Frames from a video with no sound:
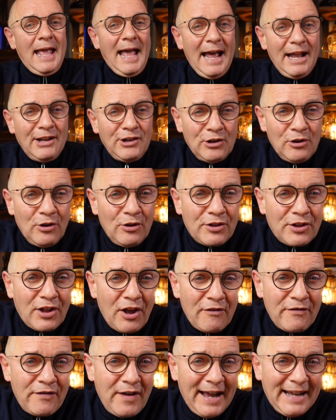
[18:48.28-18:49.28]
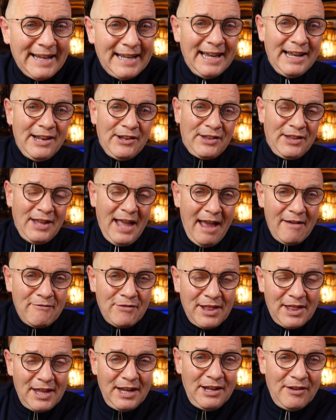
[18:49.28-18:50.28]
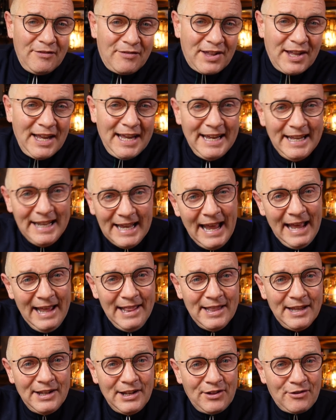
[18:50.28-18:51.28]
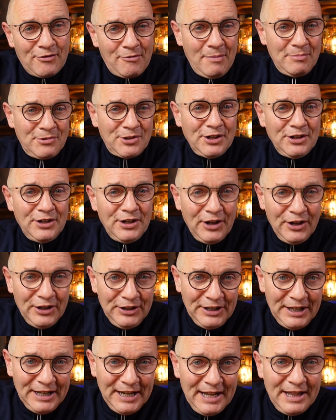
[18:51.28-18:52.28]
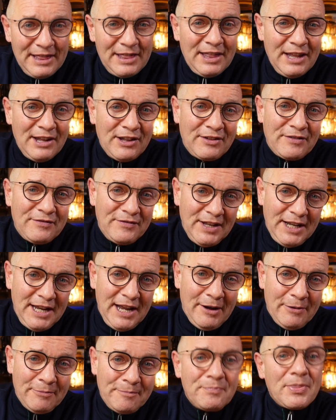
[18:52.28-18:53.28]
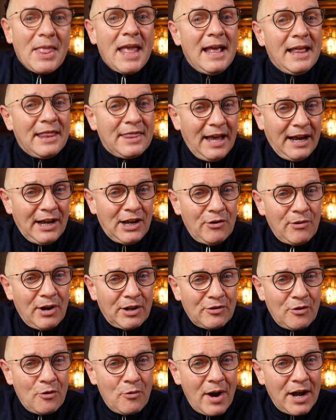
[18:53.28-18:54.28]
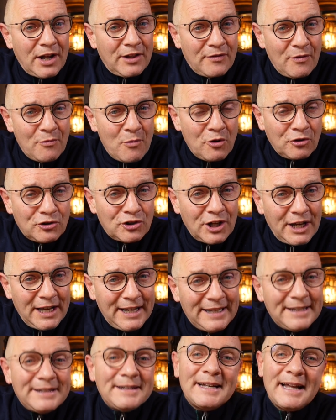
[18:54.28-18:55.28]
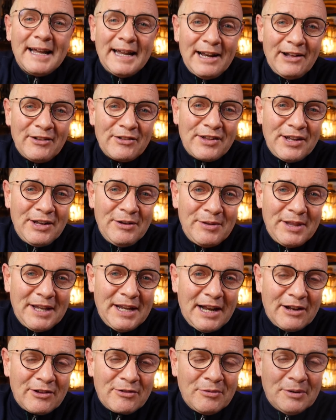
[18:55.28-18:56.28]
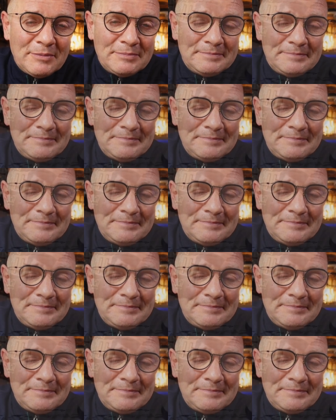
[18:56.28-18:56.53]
And you'll also find links to everything you've seen in the description underneath this video. Thank you as always for watching, and I'll see you in the next one.